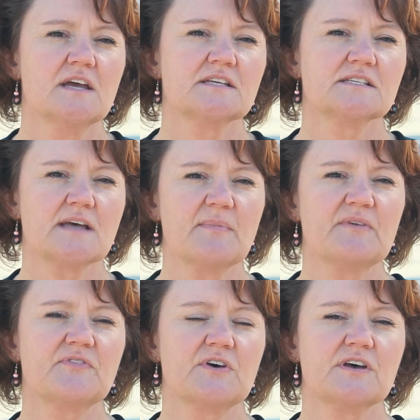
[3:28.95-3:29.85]
Some
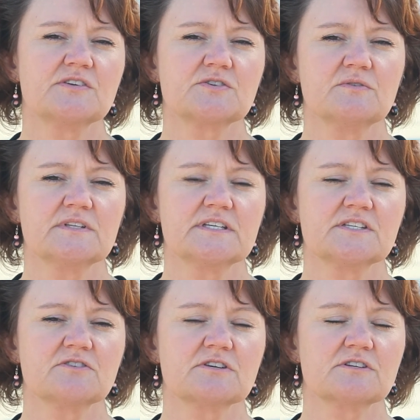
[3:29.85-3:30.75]
of the school
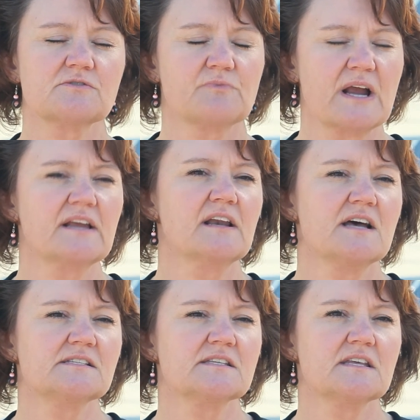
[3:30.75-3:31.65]
districts
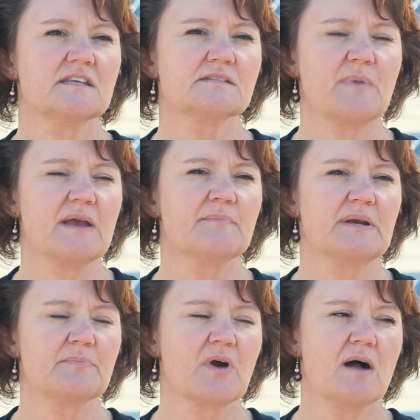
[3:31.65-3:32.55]
recognized that this might have been
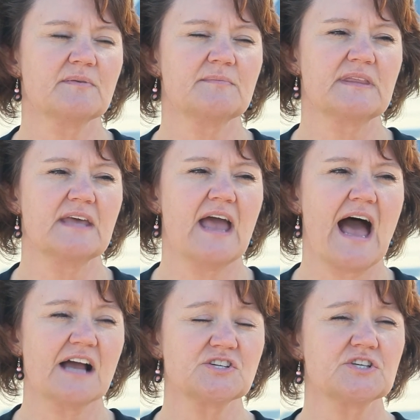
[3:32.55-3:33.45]
a problem, and they
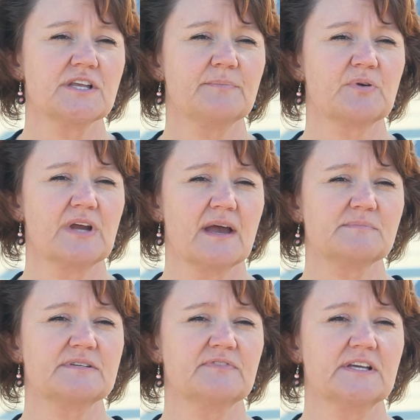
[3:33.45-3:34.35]
actually
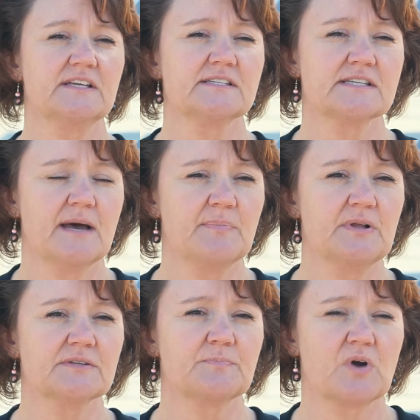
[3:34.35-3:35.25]
preemptively
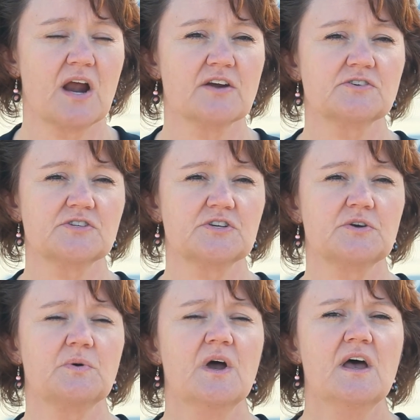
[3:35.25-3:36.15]
sampled prior
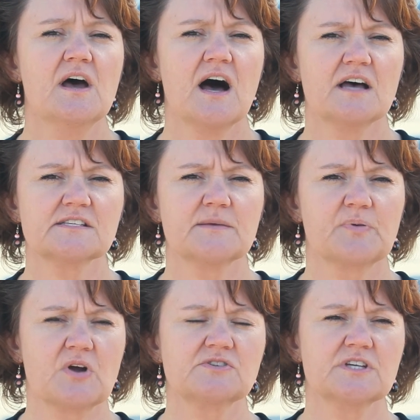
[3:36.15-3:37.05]
to us
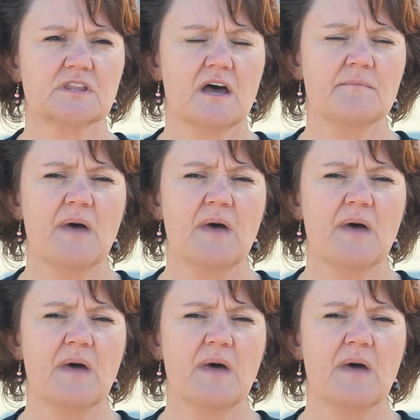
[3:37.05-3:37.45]
approaching them.